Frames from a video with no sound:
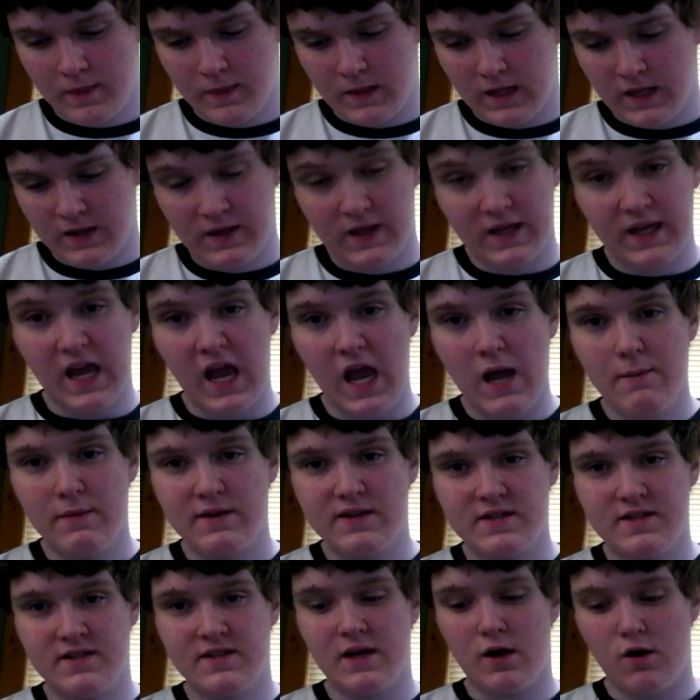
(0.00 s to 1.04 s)
The game
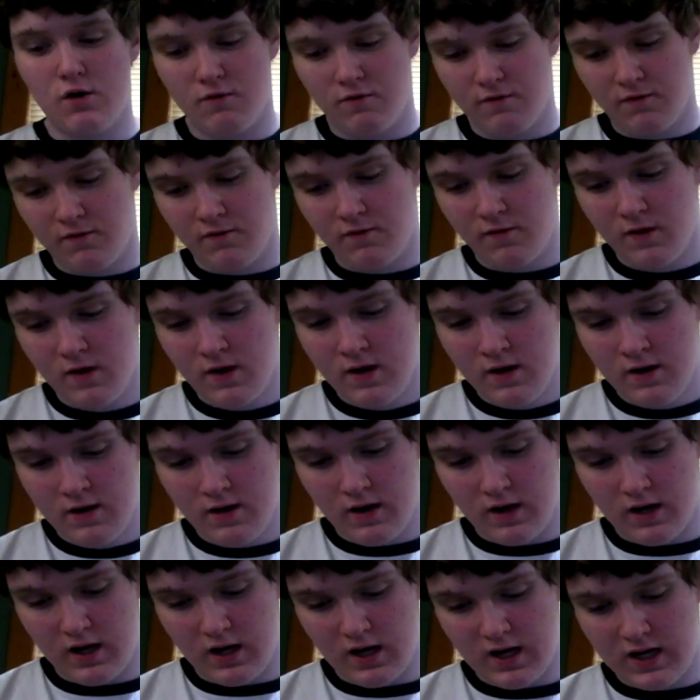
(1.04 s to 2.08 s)
itself,
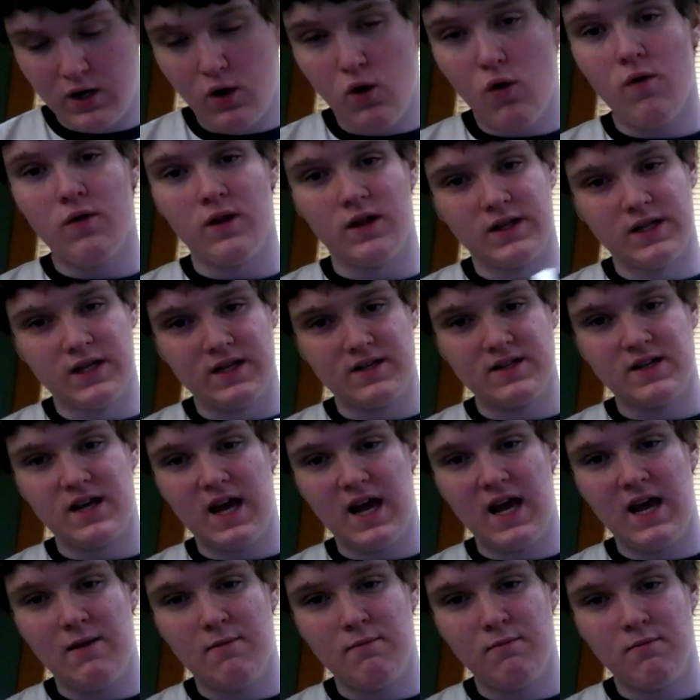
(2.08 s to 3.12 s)
I know that this
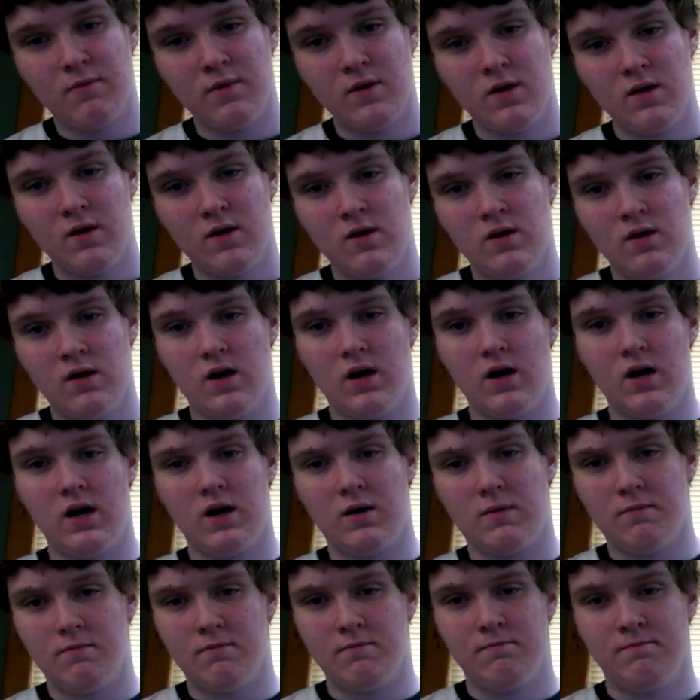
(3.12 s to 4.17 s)
game,
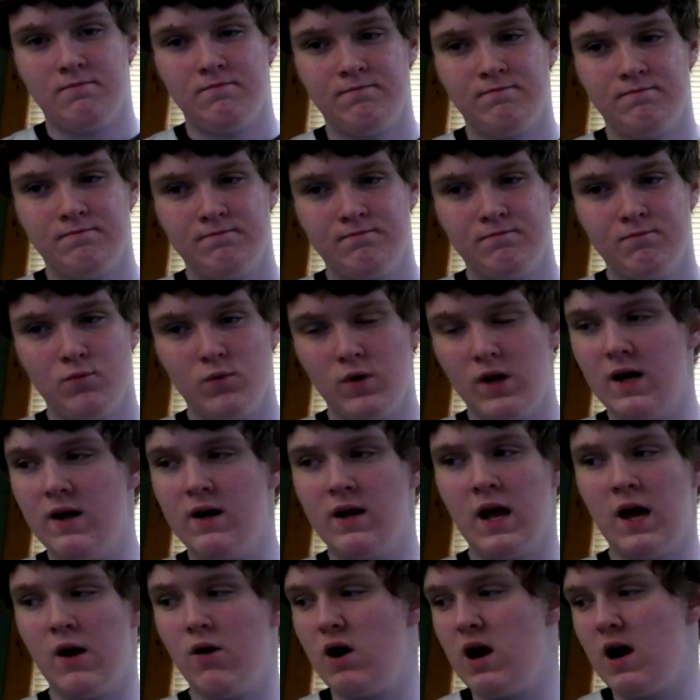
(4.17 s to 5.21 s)
08
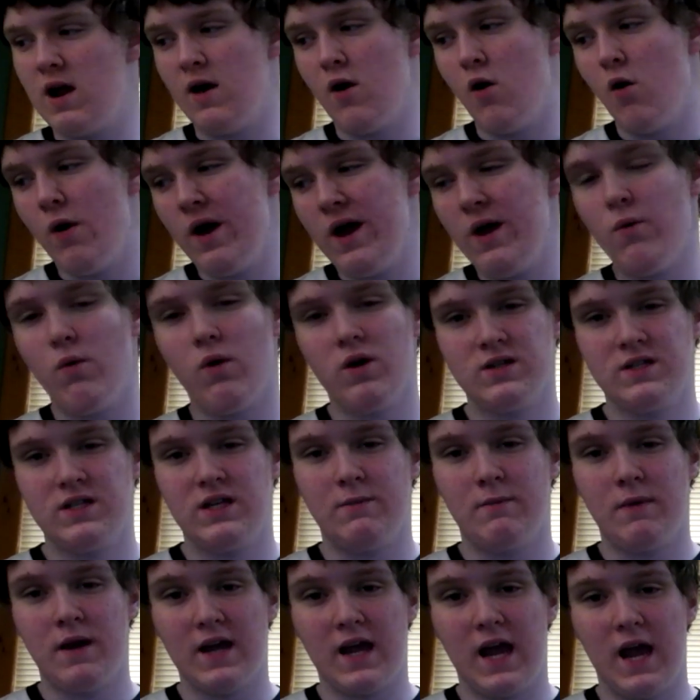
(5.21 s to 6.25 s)
wasn't at
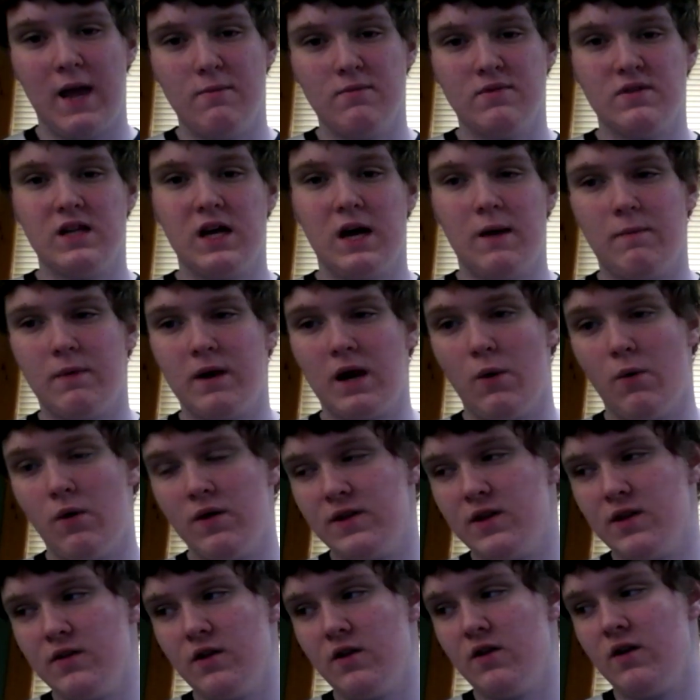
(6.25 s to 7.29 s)
my GameStop, and I went
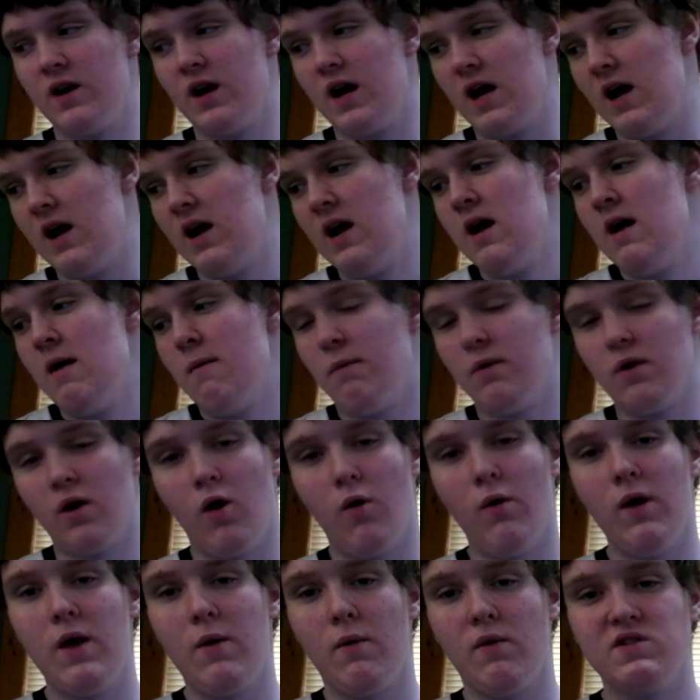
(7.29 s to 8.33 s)
there the other day, but
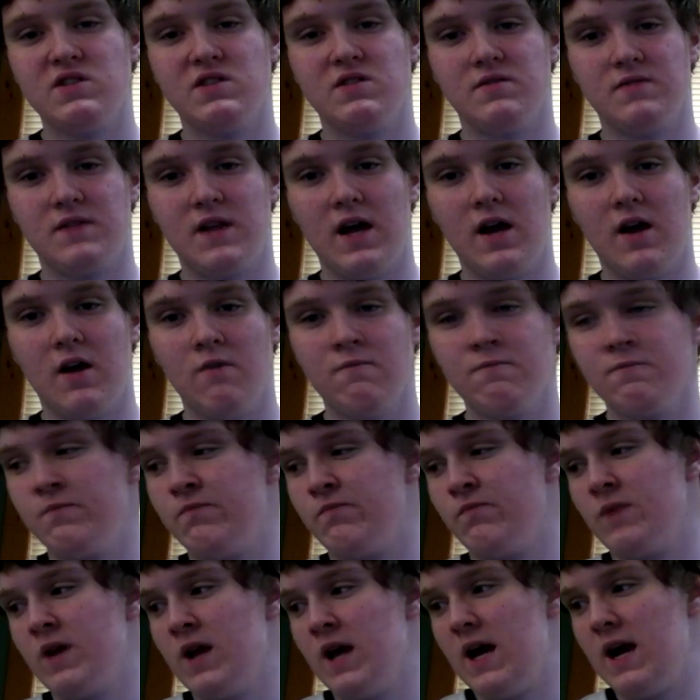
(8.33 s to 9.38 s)
08 wasn't there.
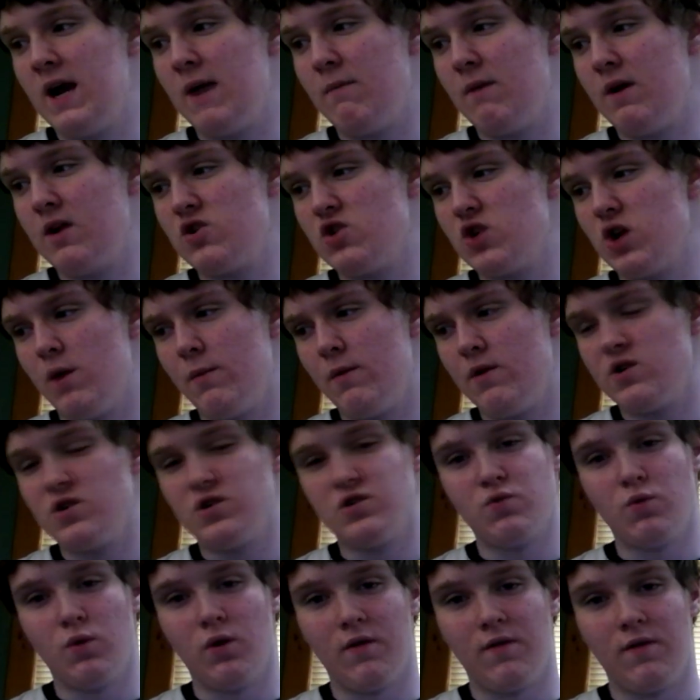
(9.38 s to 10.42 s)
I'm not sure how much it's
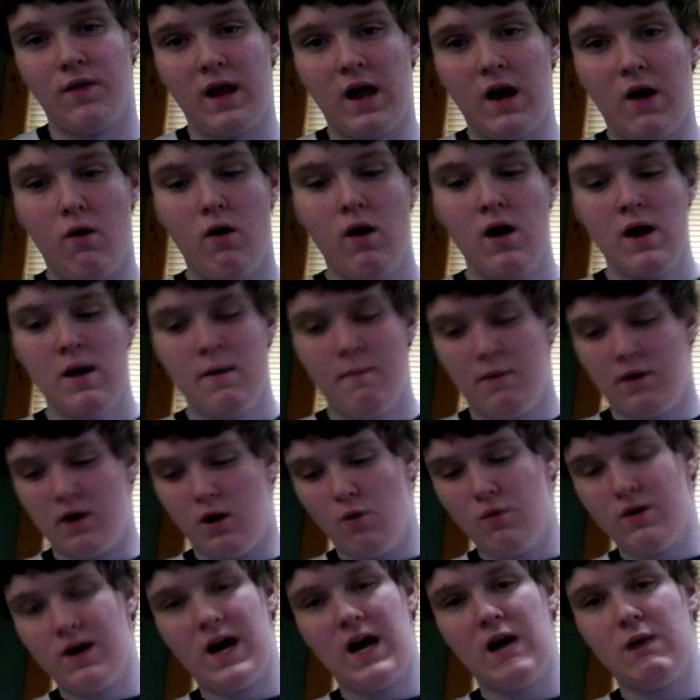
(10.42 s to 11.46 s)
worth now, but
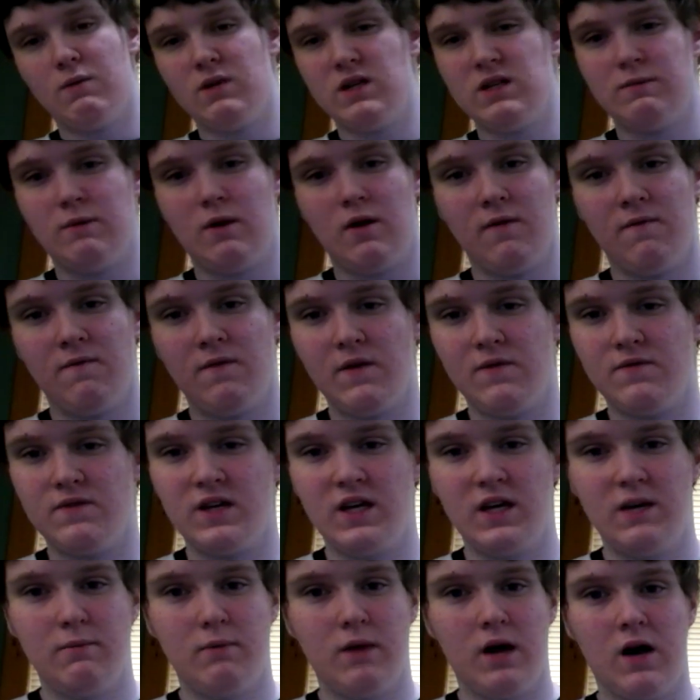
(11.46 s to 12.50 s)
09 was about
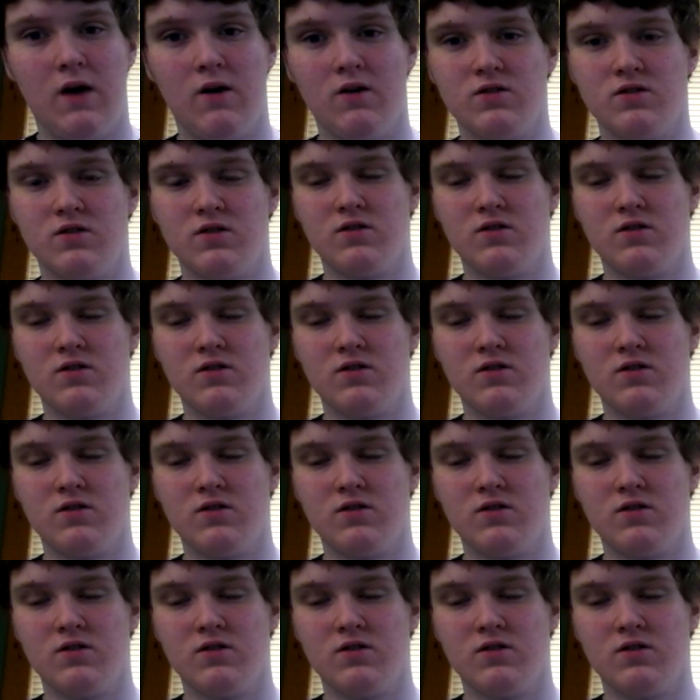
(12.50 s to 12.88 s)
$15